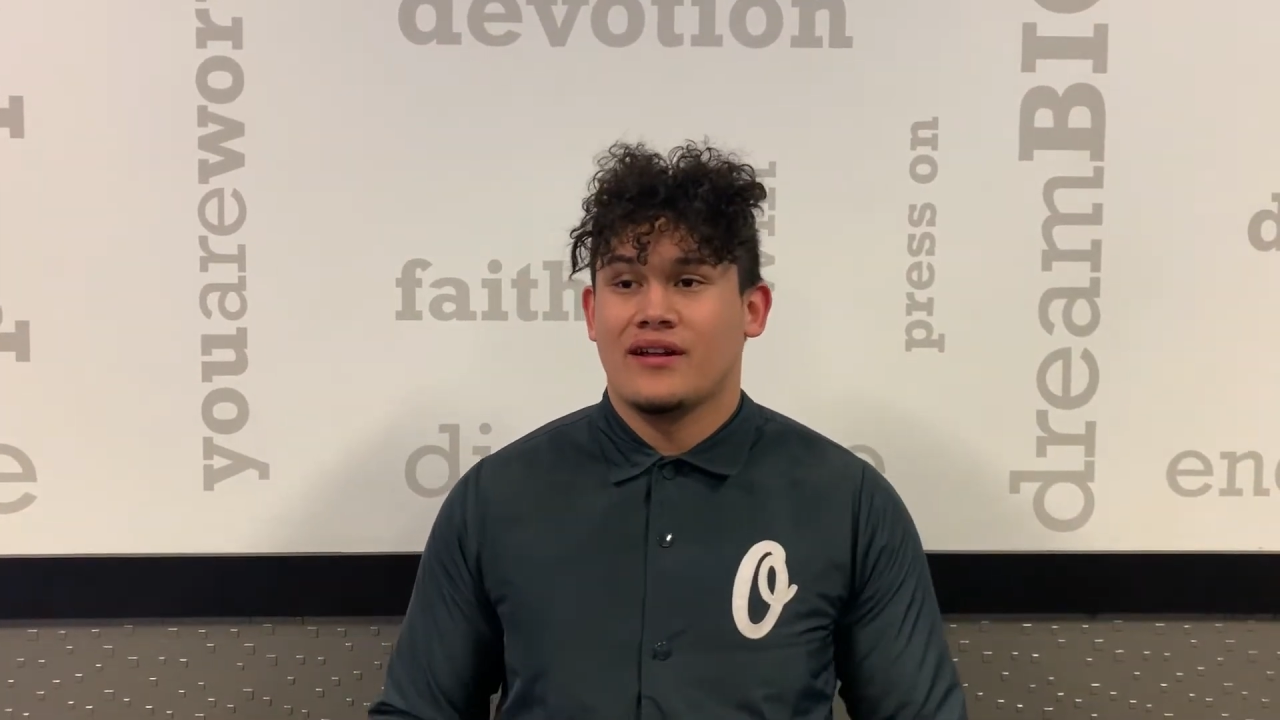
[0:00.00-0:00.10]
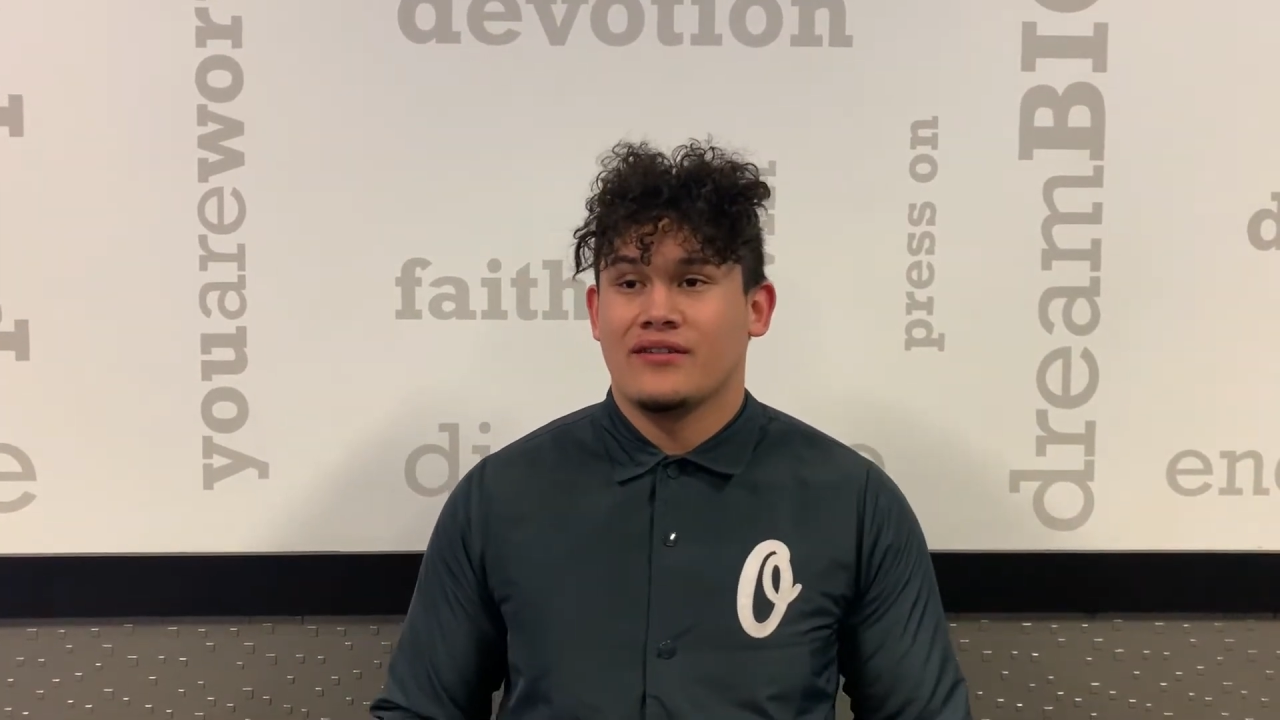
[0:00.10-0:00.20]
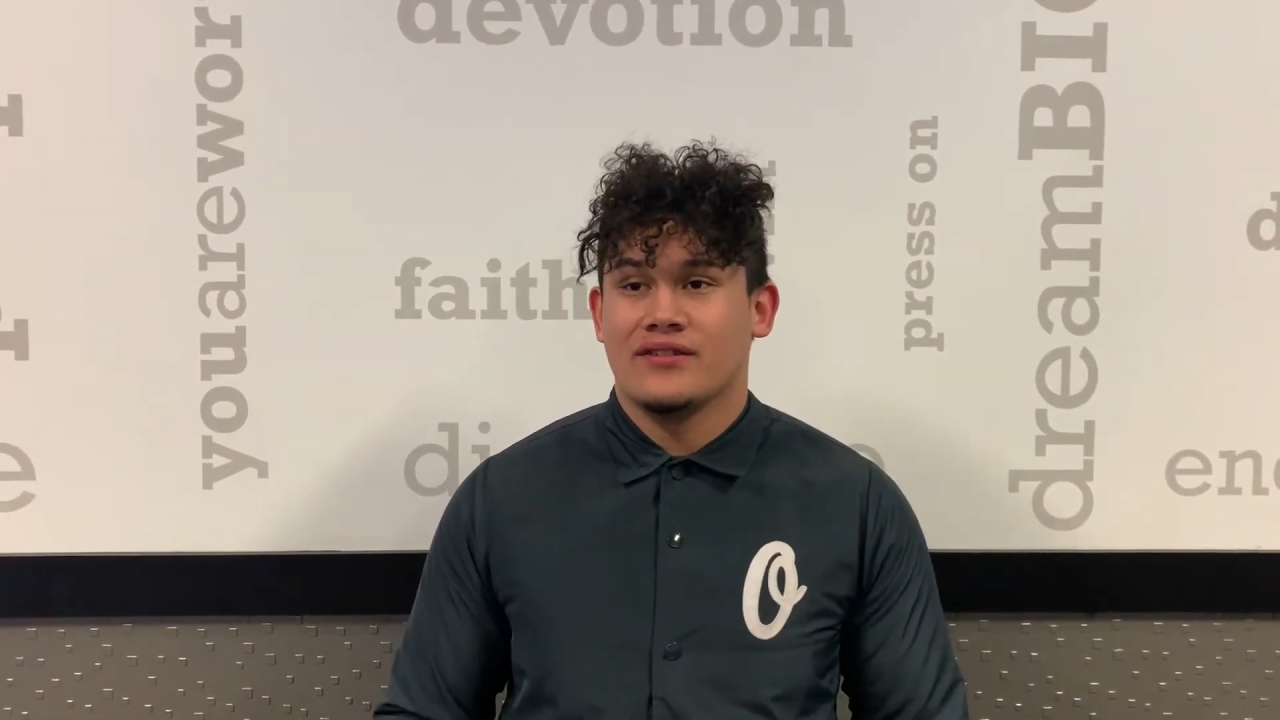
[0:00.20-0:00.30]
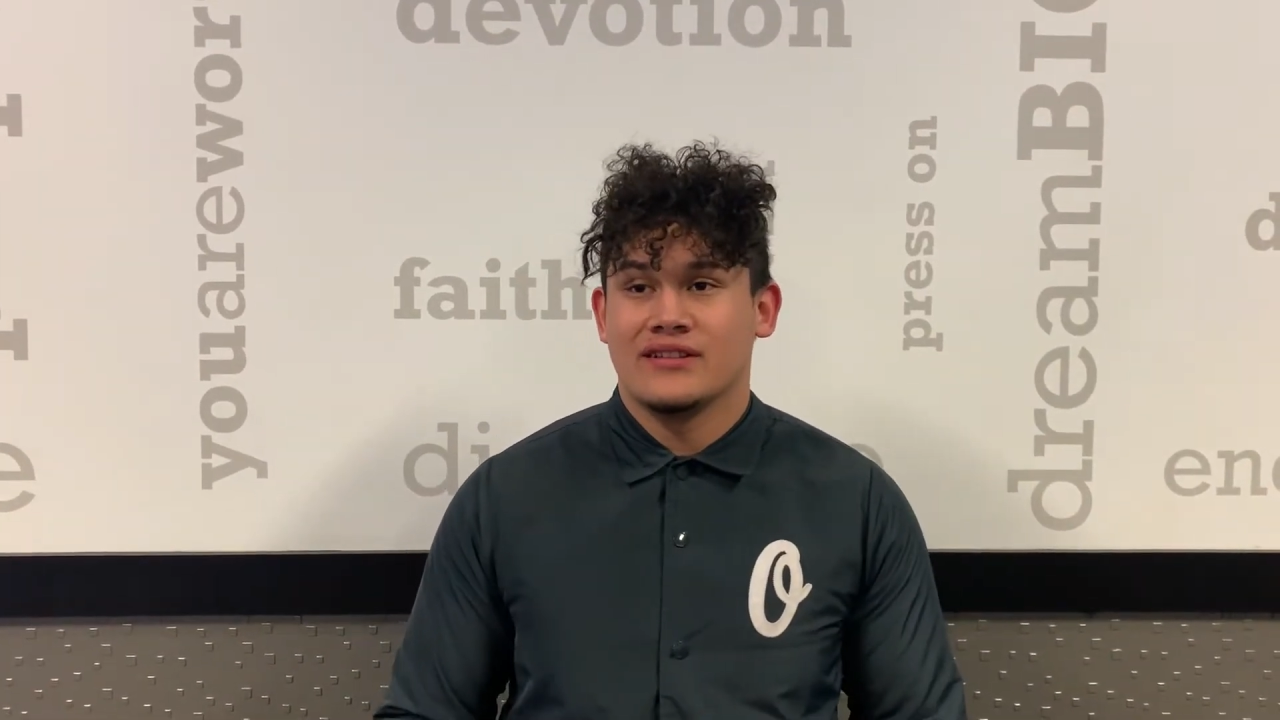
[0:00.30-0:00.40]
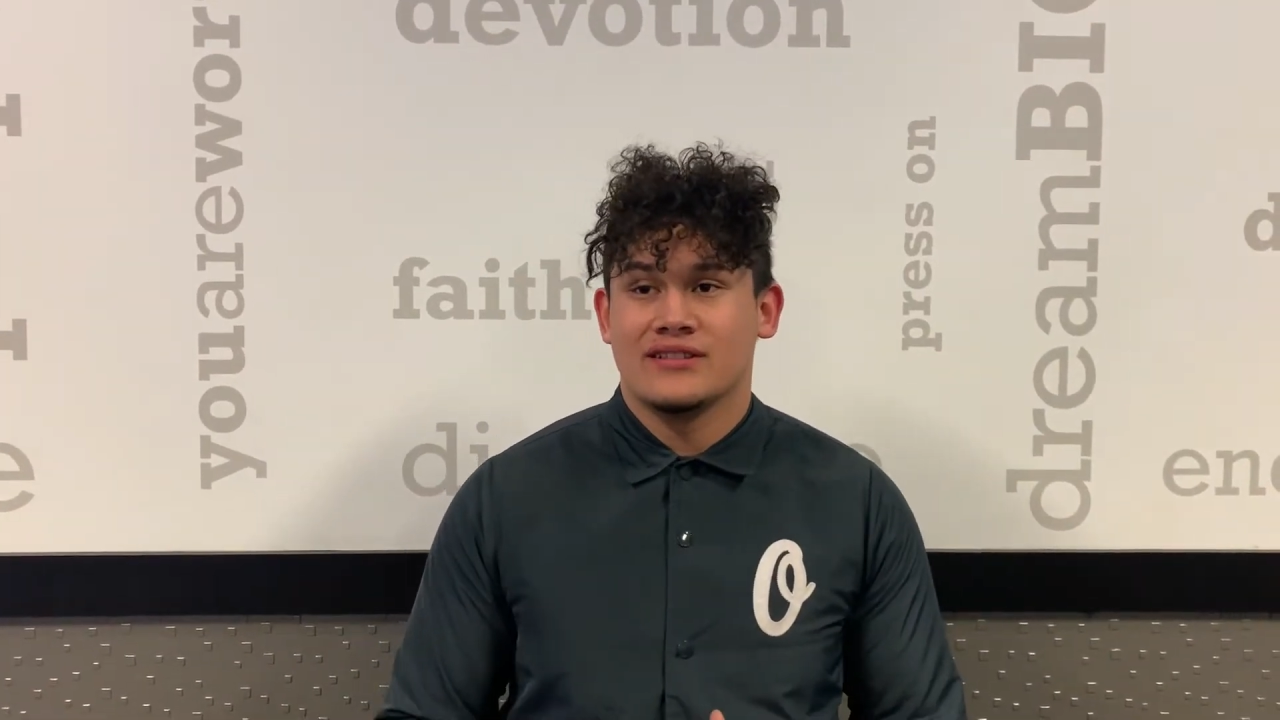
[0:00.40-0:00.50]

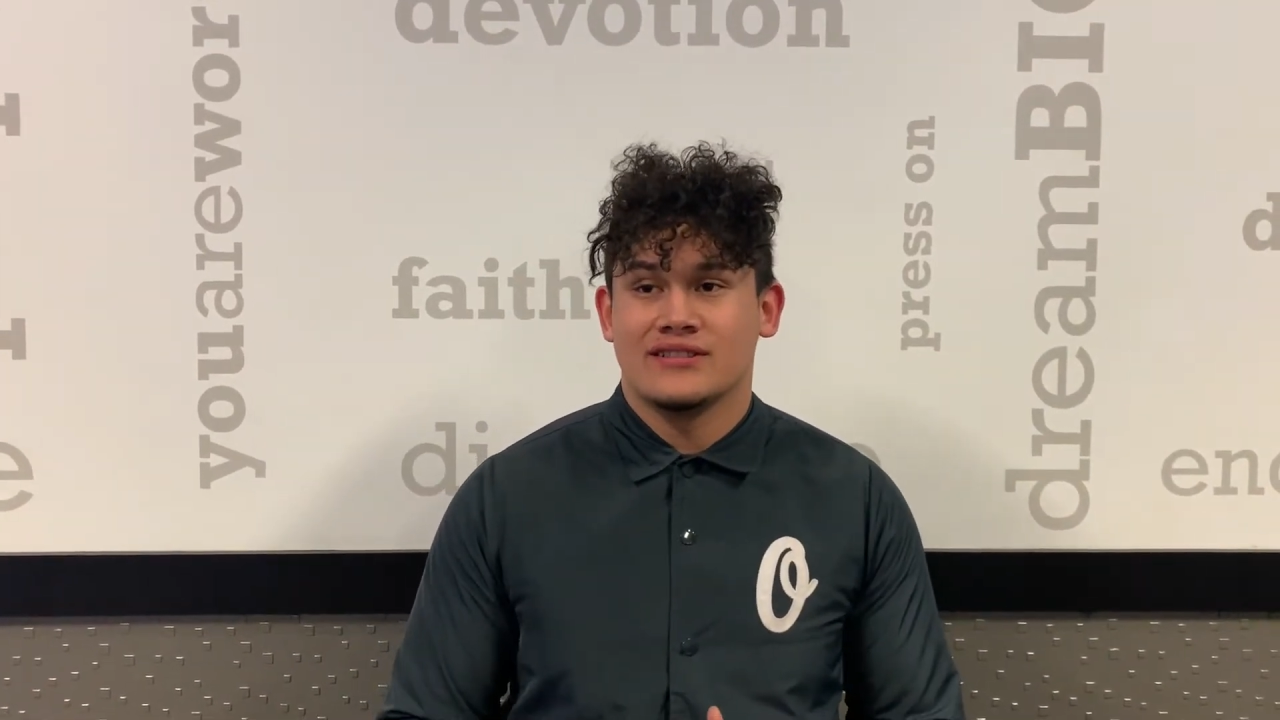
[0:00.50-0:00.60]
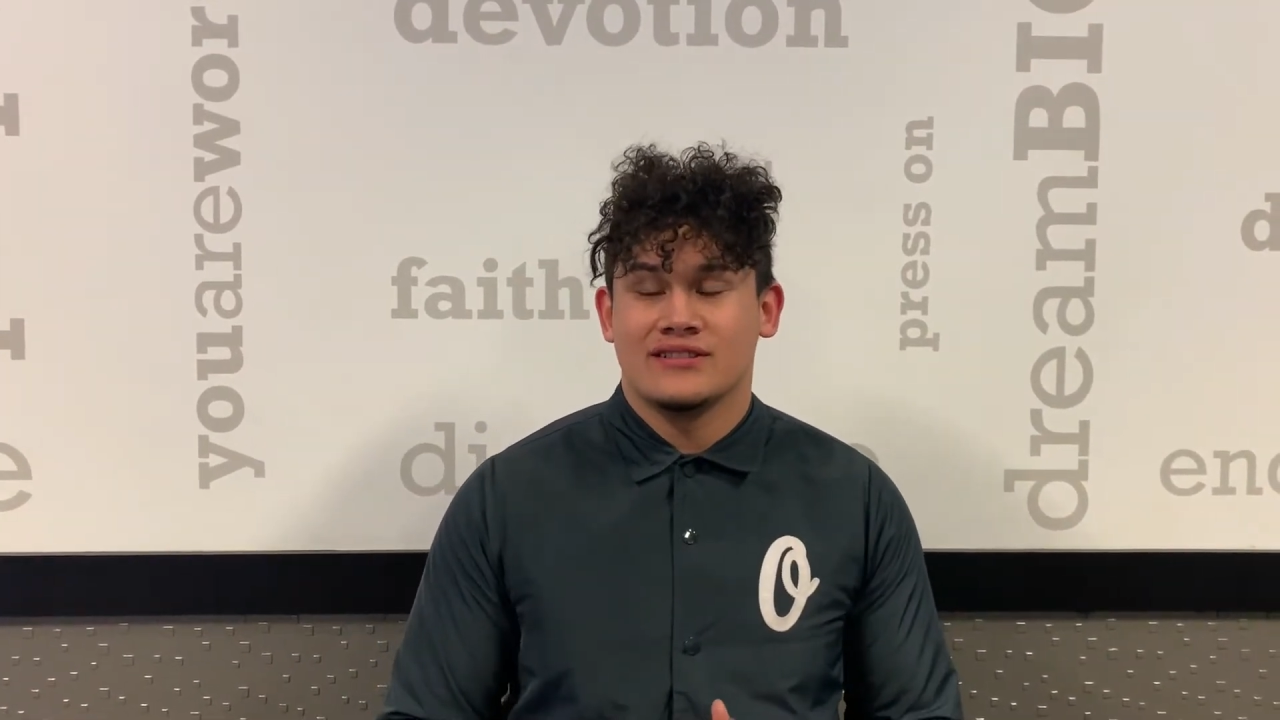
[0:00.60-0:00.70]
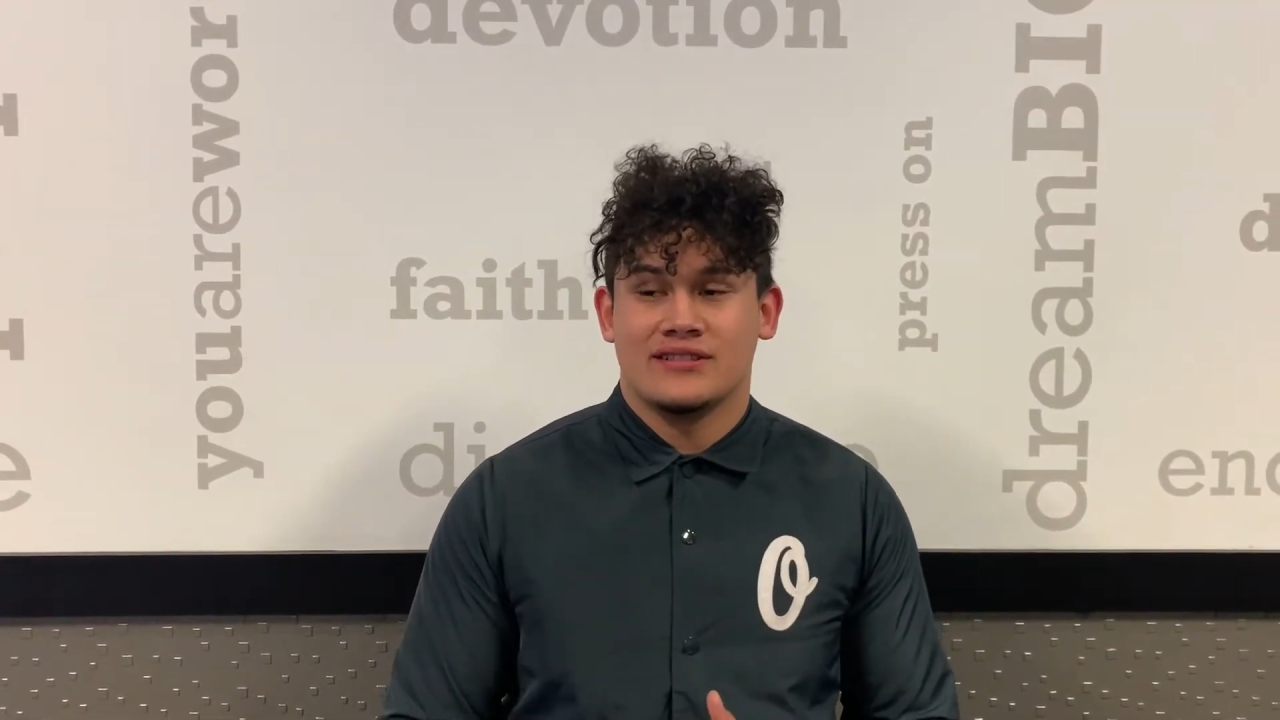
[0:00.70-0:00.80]
Colaw Fitness